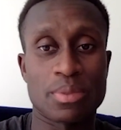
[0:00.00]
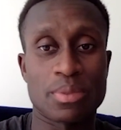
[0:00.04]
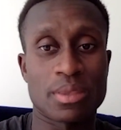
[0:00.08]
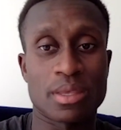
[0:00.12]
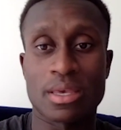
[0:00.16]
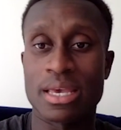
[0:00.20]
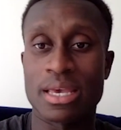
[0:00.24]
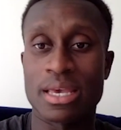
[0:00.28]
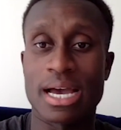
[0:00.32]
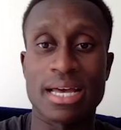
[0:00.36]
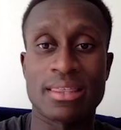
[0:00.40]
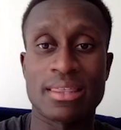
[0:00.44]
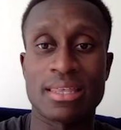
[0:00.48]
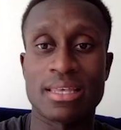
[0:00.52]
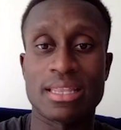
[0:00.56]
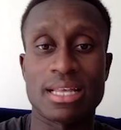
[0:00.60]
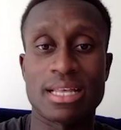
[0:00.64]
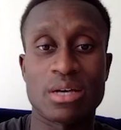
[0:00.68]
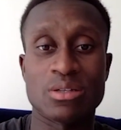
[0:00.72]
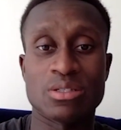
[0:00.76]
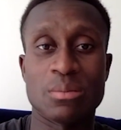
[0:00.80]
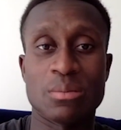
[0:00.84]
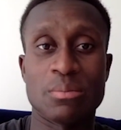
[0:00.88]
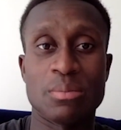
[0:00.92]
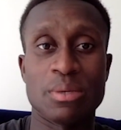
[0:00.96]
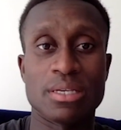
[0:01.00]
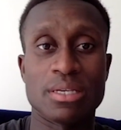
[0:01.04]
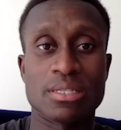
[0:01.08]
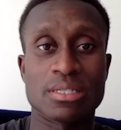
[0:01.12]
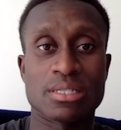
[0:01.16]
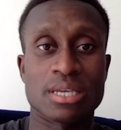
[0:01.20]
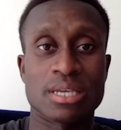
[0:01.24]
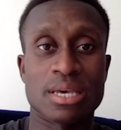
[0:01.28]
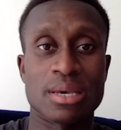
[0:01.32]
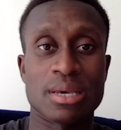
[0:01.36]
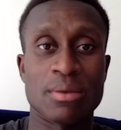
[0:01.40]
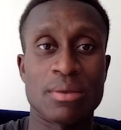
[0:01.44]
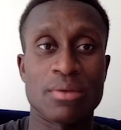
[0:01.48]
yeah, I think that was a big
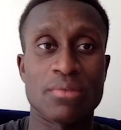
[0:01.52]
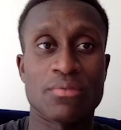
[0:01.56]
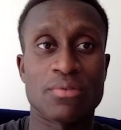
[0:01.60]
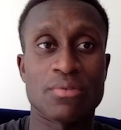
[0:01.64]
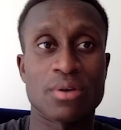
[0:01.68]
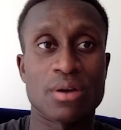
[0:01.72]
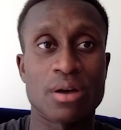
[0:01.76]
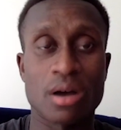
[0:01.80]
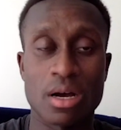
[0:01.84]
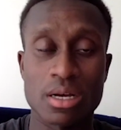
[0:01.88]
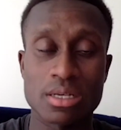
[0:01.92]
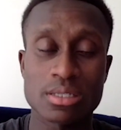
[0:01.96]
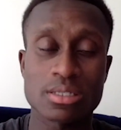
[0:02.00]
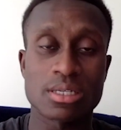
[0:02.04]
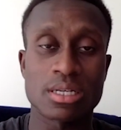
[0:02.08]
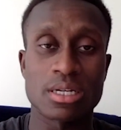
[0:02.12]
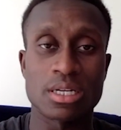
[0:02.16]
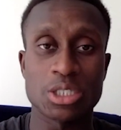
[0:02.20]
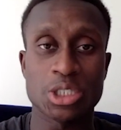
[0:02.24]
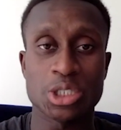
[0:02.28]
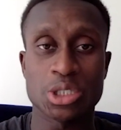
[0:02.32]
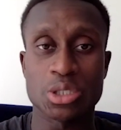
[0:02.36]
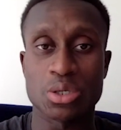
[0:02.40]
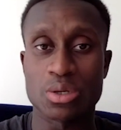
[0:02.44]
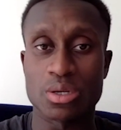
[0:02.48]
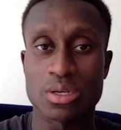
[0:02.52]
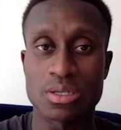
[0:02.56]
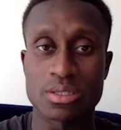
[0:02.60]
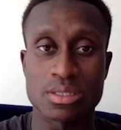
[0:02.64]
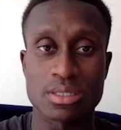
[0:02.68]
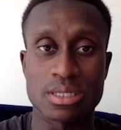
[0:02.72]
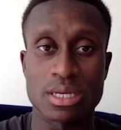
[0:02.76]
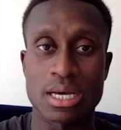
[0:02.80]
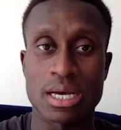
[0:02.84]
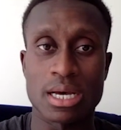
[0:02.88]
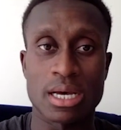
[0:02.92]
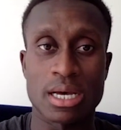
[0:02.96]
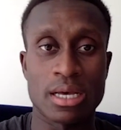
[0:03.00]
statement for us, and it showed us
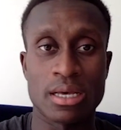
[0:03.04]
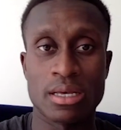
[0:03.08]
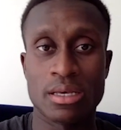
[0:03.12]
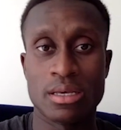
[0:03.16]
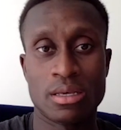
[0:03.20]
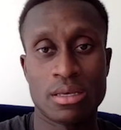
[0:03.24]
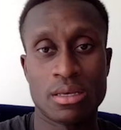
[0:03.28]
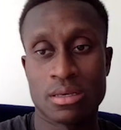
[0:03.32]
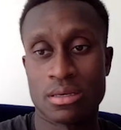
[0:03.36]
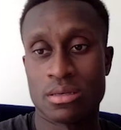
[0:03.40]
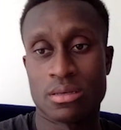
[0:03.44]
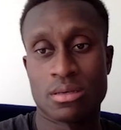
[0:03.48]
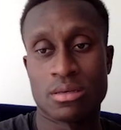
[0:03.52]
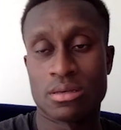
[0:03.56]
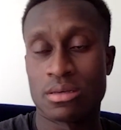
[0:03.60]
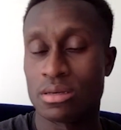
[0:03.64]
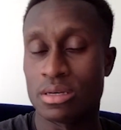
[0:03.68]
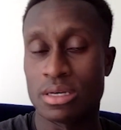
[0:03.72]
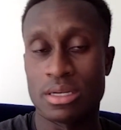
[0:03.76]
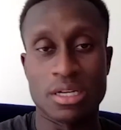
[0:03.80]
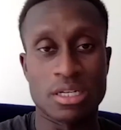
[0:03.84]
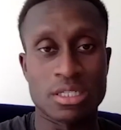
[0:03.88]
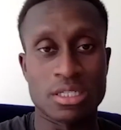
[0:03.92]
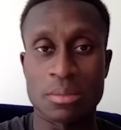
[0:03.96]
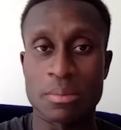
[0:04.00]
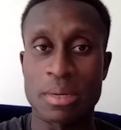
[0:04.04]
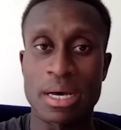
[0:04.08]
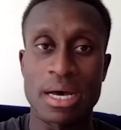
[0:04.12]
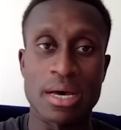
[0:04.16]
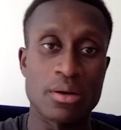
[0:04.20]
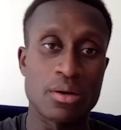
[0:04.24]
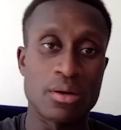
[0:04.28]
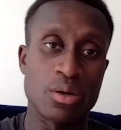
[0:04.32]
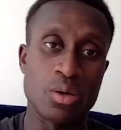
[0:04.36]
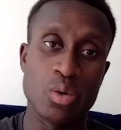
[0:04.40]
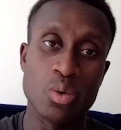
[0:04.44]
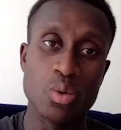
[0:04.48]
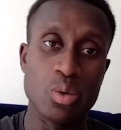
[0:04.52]
that it doesn't
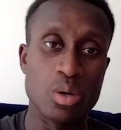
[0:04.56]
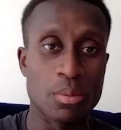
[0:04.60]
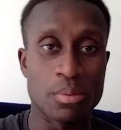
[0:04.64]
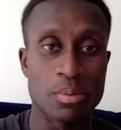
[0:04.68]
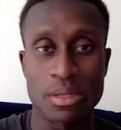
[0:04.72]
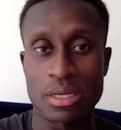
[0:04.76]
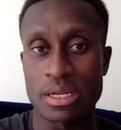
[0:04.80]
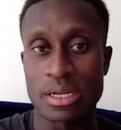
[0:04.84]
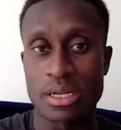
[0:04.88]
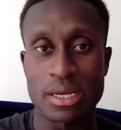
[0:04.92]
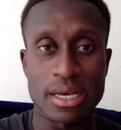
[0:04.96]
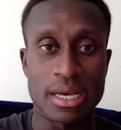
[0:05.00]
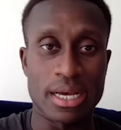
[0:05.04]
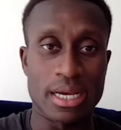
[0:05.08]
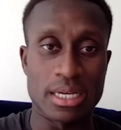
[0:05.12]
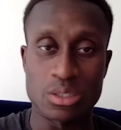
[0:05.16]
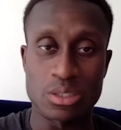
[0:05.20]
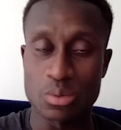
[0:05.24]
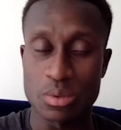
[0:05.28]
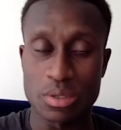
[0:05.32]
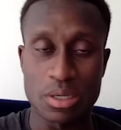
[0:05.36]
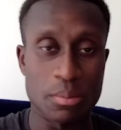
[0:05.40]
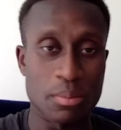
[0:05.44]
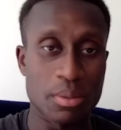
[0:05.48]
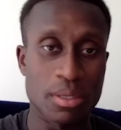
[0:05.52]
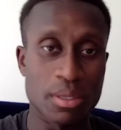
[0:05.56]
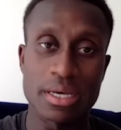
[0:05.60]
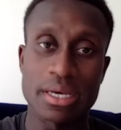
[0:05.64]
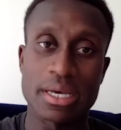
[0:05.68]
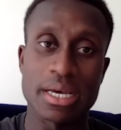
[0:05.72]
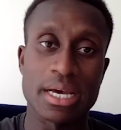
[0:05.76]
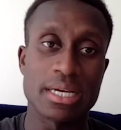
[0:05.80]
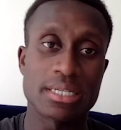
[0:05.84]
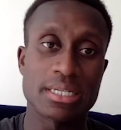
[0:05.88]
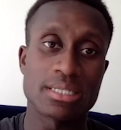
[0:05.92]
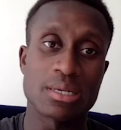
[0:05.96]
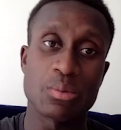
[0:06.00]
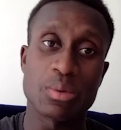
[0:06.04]
matter who we're playing against. We can play
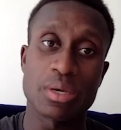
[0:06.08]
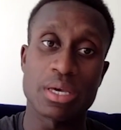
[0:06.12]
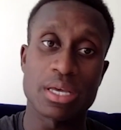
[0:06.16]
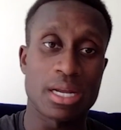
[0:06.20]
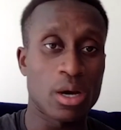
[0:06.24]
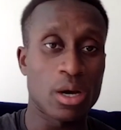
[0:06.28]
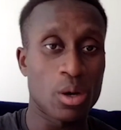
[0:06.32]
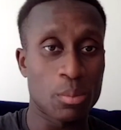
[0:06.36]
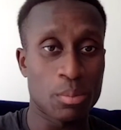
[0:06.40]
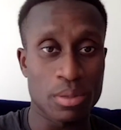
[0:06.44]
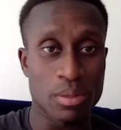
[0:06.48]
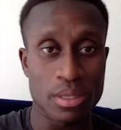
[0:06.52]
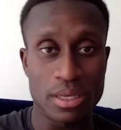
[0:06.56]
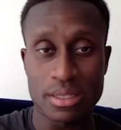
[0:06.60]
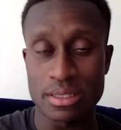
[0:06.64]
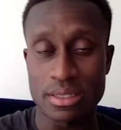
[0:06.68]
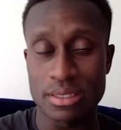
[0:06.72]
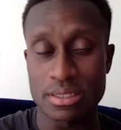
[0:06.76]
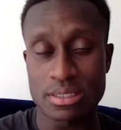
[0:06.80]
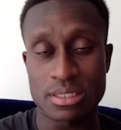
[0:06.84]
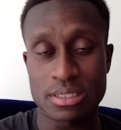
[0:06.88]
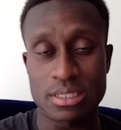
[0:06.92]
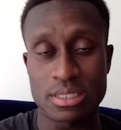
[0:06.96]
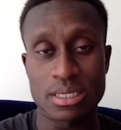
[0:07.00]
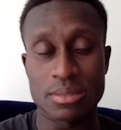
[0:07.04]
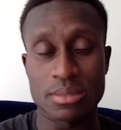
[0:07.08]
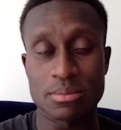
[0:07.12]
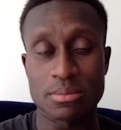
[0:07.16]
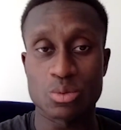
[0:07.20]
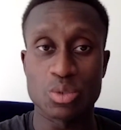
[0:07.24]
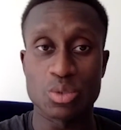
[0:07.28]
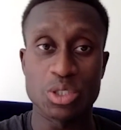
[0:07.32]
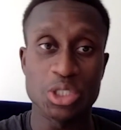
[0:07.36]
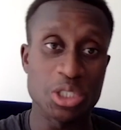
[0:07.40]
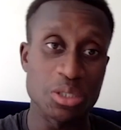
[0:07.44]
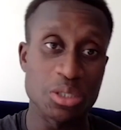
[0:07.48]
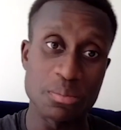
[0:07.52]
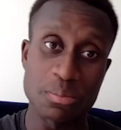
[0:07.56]
against them. We can outplay these teams.
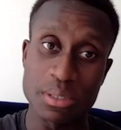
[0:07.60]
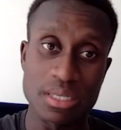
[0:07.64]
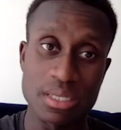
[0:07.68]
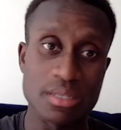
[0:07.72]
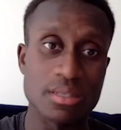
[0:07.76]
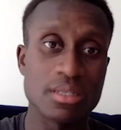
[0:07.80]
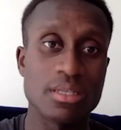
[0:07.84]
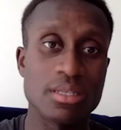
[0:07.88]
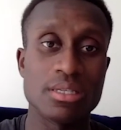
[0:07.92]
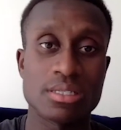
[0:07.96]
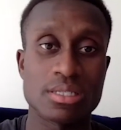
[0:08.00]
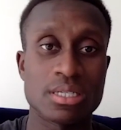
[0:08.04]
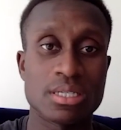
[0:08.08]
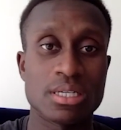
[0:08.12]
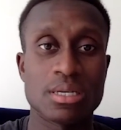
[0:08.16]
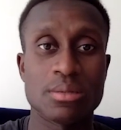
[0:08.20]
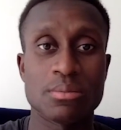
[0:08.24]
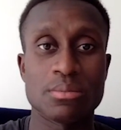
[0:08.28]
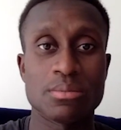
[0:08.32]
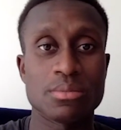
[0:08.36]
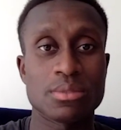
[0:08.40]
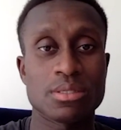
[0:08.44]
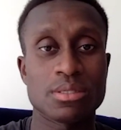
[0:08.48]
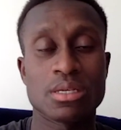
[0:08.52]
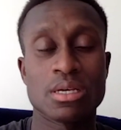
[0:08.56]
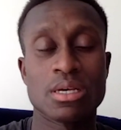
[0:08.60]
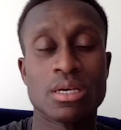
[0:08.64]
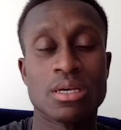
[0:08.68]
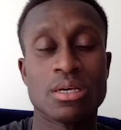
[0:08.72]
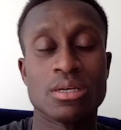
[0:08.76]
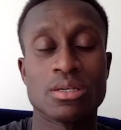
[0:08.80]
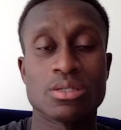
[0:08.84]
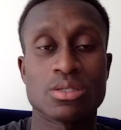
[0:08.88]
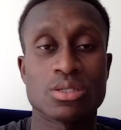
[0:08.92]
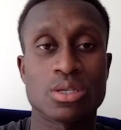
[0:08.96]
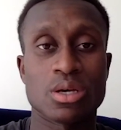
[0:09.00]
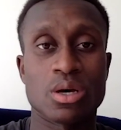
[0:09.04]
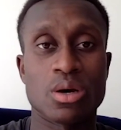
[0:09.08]
We should beat these teams.
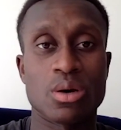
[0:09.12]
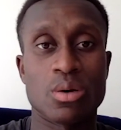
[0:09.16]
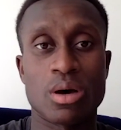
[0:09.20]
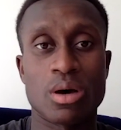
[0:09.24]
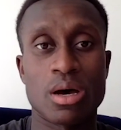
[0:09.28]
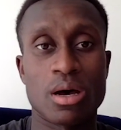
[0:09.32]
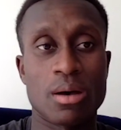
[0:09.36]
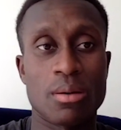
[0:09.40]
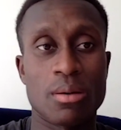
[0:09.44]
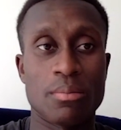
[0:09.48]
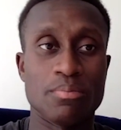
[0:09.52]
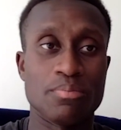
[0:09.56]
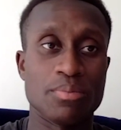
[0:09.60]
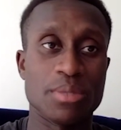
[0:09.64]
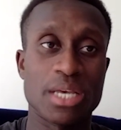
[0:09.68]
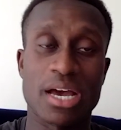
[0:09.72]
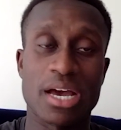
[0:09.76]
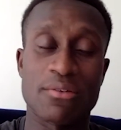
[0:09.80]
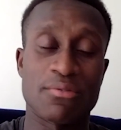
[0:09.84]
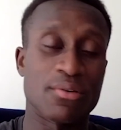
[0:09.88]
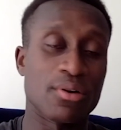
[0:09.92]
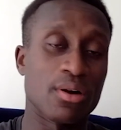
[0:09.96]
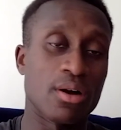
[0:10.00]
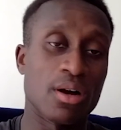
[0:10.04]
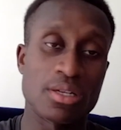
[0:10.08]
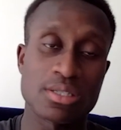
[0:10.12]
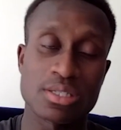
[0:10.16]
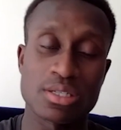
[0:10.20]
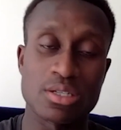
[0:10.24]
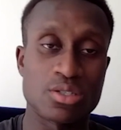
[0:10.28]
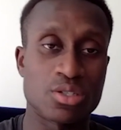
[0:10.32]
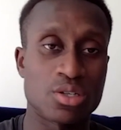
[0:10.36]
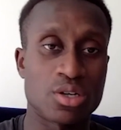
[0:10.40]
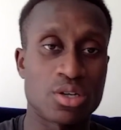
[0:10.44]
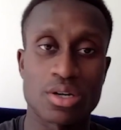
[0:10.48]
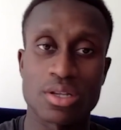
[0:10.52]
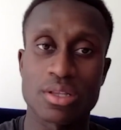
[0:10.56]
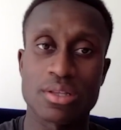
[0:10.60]
So yeah, for us
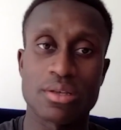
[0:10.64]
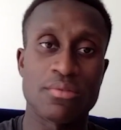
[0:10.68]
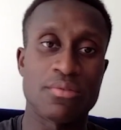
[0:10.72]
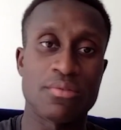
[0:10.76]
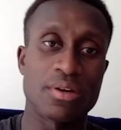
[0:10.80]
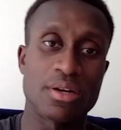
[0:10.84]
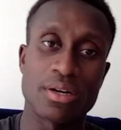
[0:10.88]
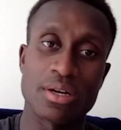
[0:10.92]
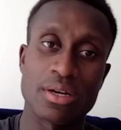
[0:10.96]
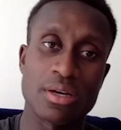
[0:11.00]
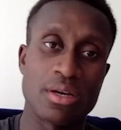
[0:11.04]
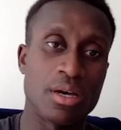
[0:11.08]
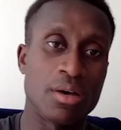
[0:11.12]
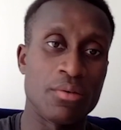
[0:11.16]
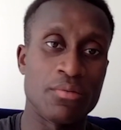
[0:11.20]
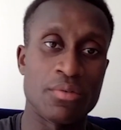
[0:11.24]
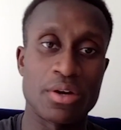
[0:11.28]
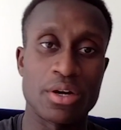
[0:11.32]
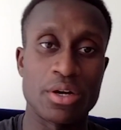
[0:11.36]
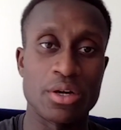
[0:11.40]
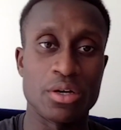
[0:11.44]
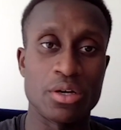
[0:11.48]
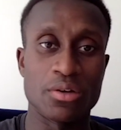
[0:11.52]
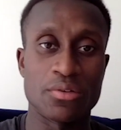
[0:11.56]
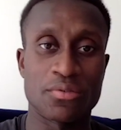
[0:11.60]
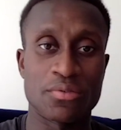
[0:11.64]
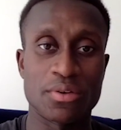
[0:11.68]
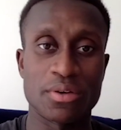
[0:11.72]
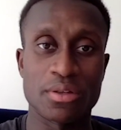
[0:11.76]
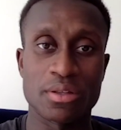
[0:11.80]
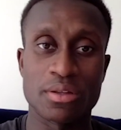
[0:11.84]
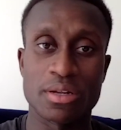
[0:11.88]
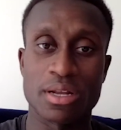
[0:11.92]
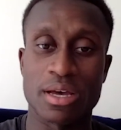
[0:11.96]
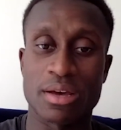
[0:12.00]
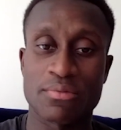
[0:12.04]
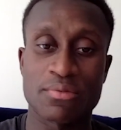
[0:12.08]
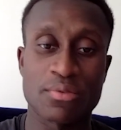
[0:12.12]
internally, a very good
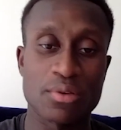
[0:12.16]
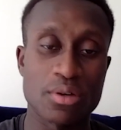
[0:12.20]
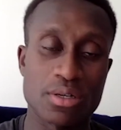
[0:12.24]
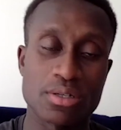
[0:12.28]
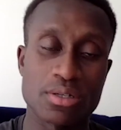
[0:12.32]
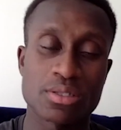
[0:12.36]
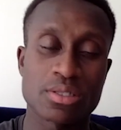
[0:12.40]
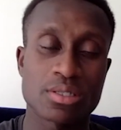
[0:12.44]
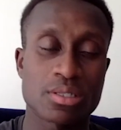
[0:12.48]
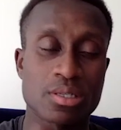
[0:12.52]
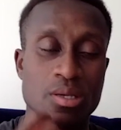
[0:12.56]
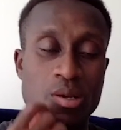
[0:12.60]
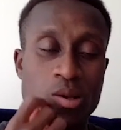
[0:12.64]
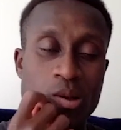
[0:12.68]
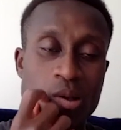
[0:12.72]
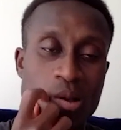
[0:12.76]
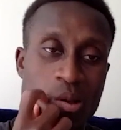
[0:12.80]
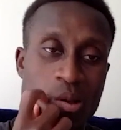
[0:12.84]
feeling at first.